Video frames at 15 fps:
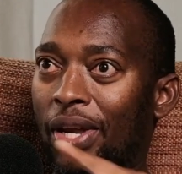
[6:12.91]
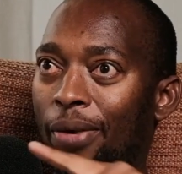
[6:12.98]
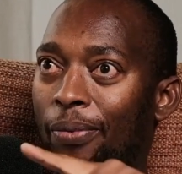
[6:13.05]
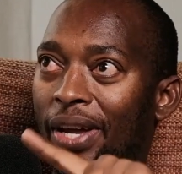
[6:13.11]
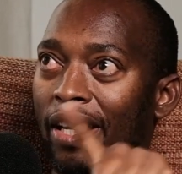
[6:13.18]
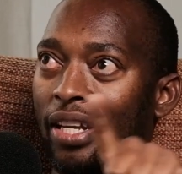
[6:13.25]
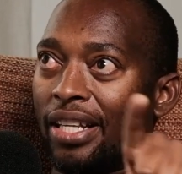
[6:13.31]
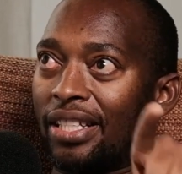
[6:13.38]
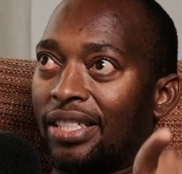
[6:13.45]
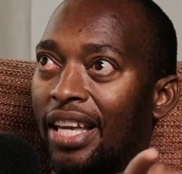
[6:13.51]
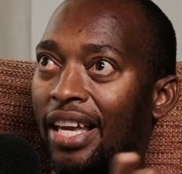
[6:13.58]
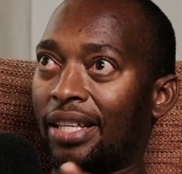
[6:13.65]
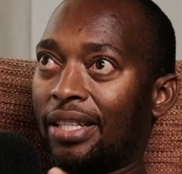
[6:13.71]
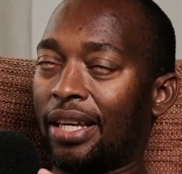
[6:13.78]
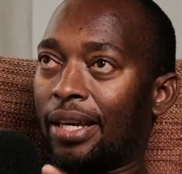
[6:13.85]
we
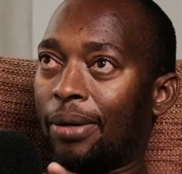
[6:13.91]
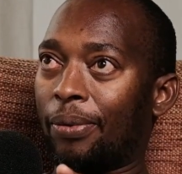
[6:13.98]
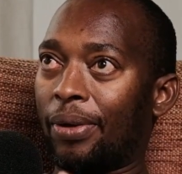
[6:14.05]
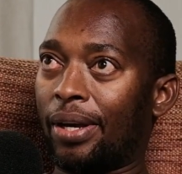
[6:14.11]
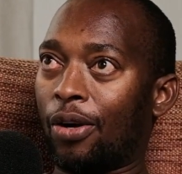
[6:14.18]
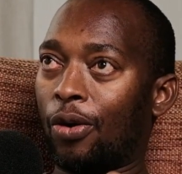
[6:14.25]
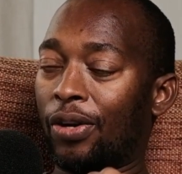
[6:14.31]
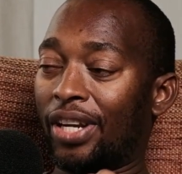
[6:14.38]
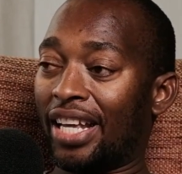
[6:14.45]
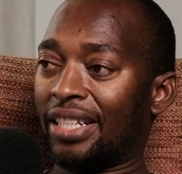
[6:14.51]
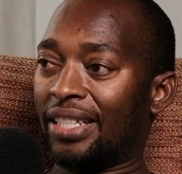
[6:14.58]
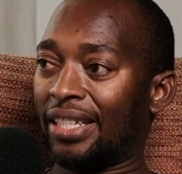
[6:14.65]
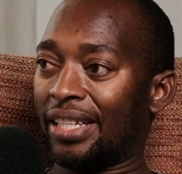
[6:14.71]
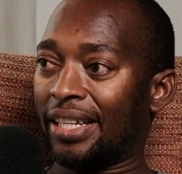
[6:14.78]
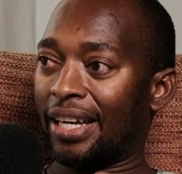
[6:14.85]
were
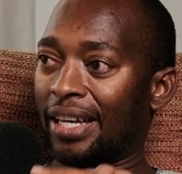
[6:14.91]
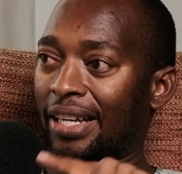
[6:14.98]
connecting at